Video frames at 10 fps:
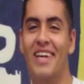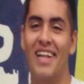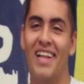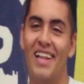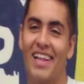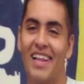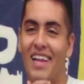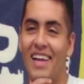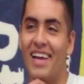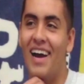
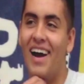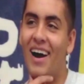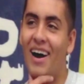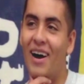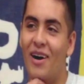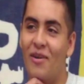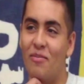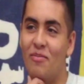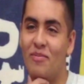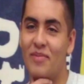Mm-hmm.
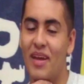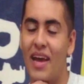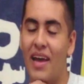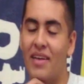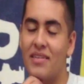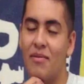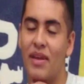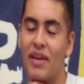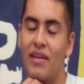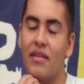um,
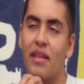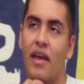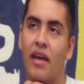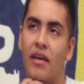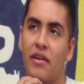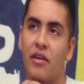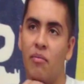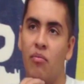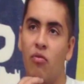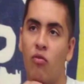something that could
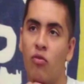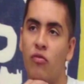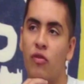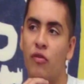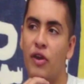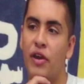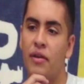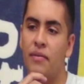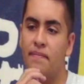improve over here.